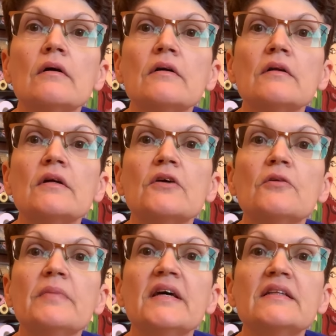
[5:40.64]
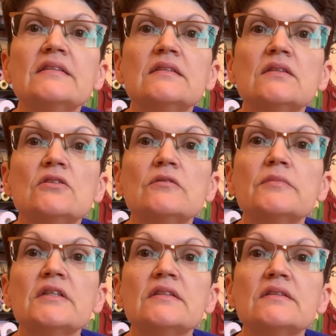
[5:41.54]
I'm going to go to bed soon
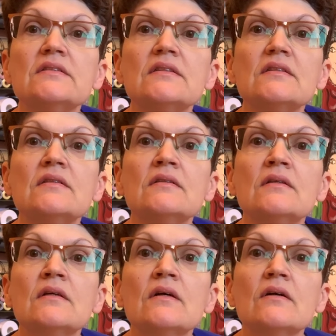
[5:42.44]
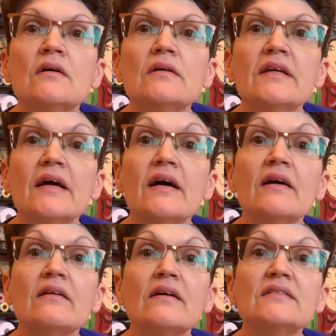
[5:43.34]
because, yeah,
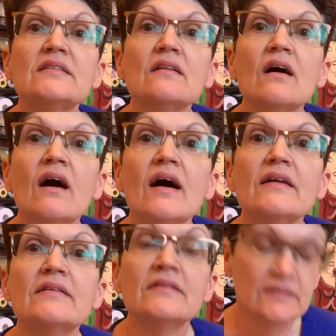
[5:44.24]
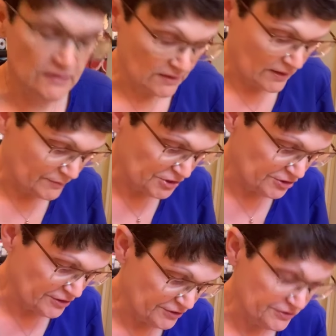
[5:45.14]
that's a lot. I'm
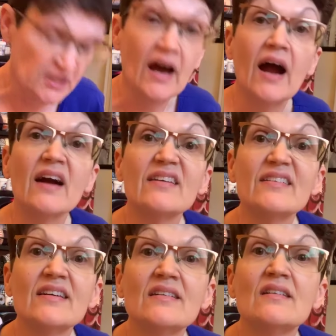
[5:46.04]
sure you're tired.